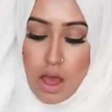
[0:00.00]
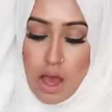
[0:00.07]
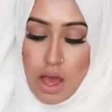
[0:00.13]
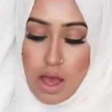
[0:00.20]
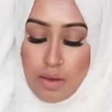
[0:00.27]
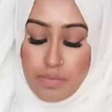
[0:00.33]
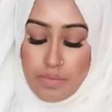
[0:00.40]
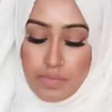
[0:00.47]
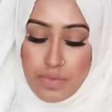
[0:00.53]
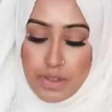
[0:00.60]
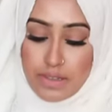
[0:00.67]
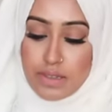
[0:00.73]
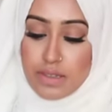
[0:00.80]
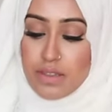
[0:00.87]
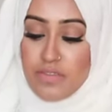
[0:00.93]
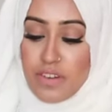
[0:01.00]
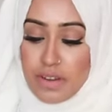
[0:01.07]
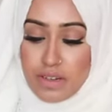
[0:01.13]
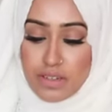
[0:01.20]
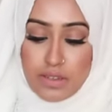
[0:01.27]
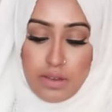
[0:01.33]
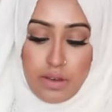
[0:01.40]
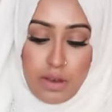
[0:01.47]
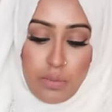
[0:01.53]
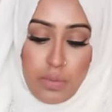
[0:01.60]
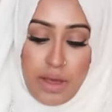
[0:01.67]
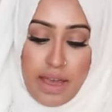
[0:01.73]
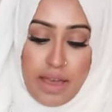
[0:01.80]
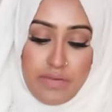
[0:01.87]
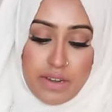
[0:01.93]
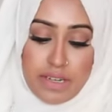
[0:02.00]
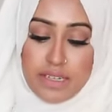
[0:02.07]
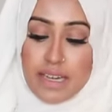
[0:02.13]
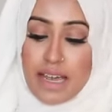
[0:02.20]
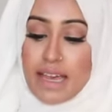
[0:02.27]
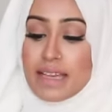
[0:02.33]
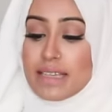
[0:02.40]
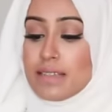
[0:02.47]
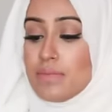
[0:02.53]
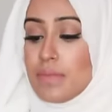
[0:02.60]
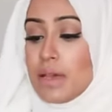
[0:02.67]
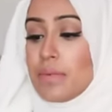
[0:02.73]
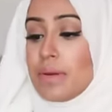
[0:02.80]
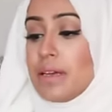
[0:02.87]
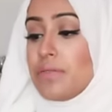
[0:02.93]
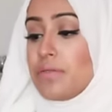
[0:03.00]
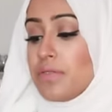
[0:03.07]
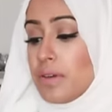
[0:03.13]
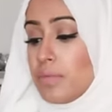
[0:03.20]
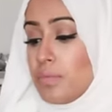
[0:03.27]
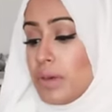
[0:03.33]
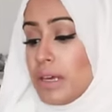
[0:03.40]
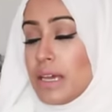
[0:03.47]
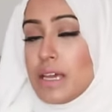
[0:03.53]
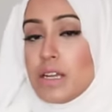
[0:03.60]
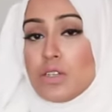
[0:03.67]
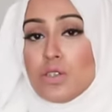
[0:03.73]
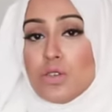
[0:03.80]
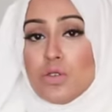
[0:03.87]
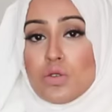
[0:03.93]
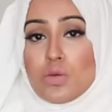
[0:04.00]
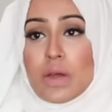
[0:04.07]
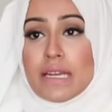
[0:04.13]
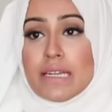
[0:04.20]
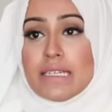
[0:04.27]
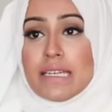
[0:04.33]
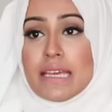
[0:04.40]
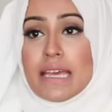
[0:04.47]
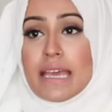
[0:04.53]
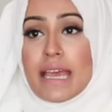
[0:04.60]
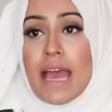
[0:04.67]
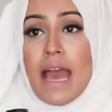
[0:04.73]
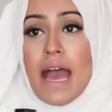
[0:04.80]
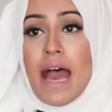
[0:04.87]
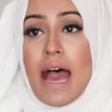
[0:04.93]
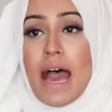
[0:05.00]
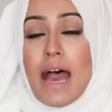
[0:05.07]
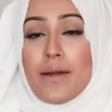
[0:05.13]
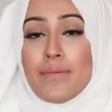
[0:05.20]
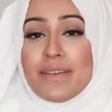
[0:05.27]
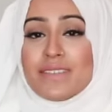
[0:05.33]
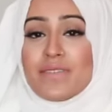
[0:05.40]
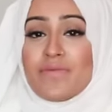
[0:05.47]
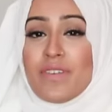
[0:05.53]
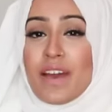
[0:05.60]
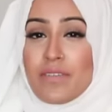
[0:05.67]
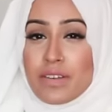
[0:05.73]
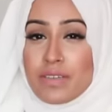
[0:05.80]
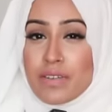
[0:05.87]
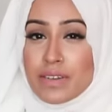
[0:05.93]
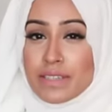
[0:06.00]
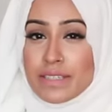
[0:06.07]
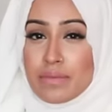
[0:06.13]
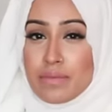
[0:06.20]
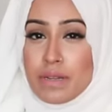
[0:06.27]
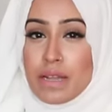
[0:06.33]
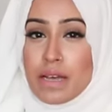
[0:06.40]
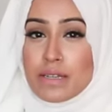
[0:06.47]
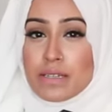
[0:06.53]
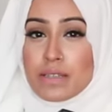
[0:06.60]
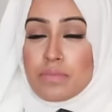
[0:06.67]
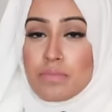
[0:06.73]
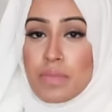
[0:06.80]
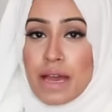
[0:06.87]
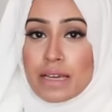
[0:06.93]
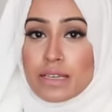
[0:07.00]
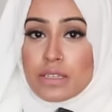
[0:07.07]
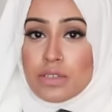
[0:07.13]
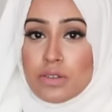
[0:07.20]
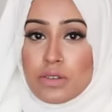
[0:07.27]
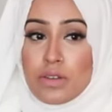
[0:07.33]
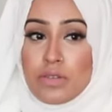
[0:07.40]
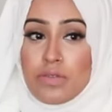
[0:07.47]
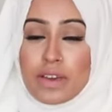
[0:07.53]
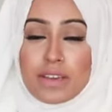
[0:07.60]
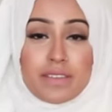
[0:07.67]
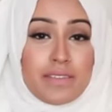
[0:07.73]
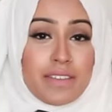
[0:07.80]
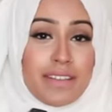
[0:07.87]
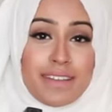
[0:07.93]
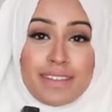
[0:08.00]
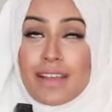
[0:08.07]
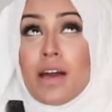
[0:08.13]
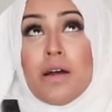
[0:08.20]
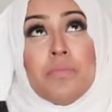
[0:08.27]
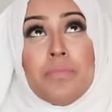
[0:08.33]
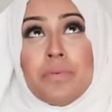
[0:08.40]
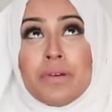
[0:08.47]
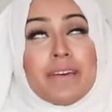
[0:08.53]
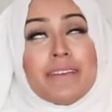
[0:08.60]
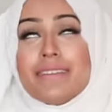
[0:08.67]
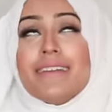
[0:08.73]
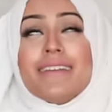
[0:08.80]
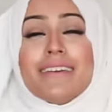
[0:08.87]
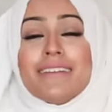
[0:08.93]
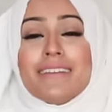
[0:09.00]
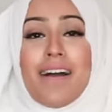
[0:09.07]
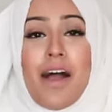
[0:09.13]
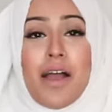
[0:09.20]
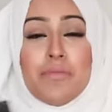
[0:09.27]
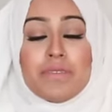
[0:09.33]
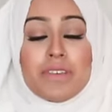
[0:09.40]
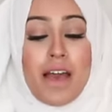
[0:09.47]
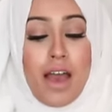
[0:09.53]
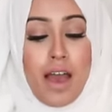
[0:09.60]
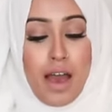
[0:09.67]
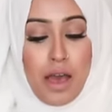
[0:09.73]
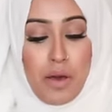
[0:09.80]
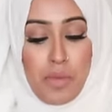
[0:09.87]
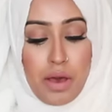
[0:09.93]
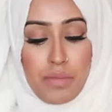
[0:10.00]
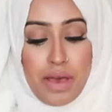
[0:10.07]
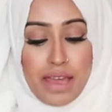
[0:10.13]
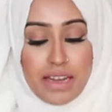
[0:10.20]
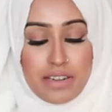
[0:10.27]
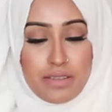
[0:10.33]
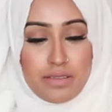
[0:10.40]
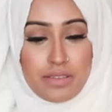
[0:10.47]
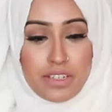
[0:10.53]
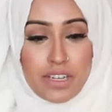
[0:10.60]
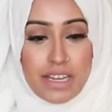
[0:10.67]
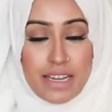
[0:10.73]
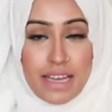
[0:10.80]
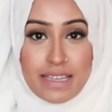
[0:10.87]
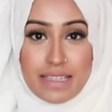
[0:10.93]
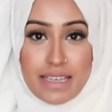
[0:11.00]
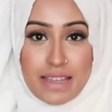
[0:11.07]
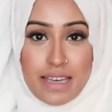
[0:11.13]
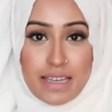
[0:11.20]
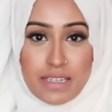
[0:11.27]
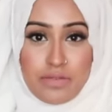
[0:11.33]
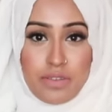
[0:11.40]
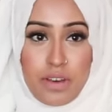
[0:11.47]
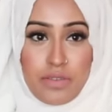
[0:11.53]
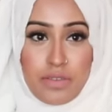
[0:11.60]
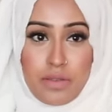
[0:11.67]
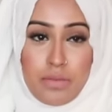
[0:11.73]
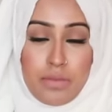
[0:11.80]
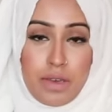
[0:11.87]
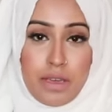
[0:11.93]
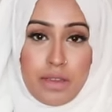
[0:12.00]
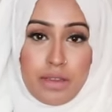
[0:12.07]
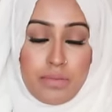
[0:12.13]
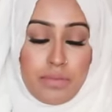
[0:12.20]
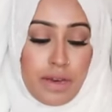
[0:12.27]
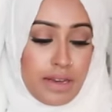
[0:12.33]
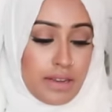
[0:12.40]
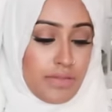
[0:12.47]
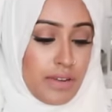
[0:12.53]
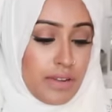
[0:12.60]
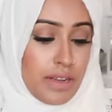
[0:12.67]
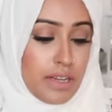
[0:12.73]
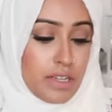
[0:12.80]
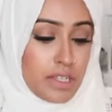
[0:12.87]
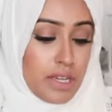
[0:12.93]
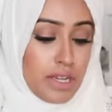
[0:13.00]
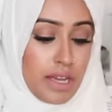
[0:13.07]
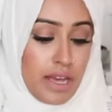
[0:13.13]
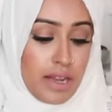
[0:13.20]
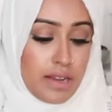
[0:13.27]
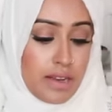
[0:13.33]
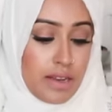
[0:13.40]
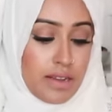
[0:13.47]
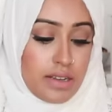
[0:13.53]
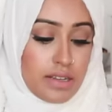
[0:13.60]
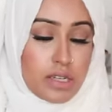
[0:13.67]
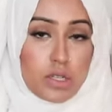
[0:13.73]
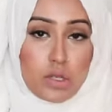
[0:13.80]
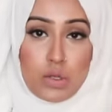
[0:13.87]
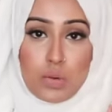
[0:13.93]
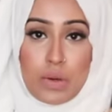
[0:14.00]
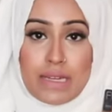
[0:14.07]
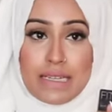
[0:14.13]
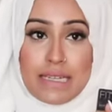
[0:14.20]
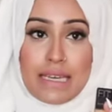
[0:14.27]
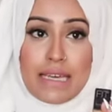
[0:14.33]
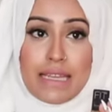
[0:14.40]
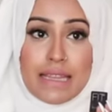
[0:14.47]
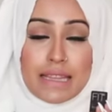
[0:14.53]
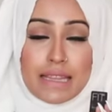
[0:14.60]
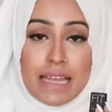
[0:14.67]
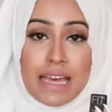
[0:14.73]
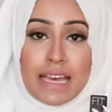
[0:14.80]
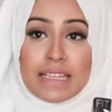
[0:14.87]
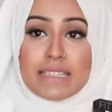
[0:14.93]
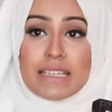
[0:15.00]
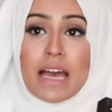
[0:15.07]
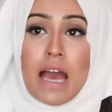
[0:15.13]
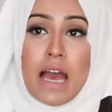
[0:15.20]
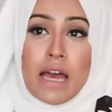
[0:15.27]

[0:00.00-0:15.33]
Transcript: Um, this is the foundation that I wear every day. It's the Maybelline Fit Me in 220. Um, it's very, very similar to the MAC Studio Fix. I've said this a gazillion times. Um, I'm in shade NC35 in the, in the MAC foundation and 220 in this.